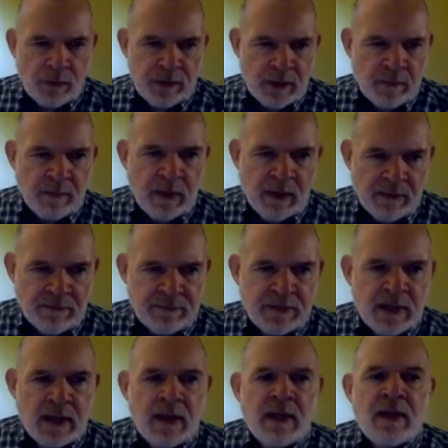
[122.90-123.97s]
the above.
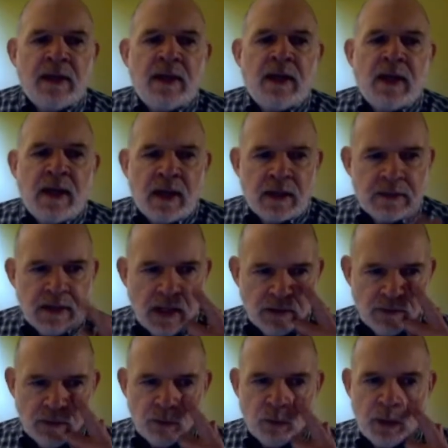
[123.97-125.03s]
It's
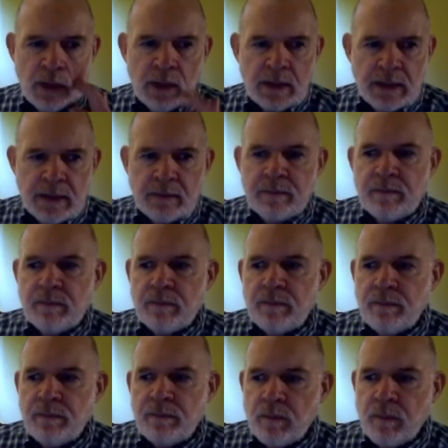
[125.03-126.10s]
actually really
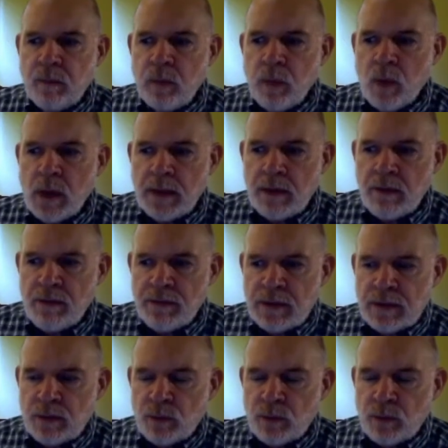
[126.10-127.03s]
one other thing.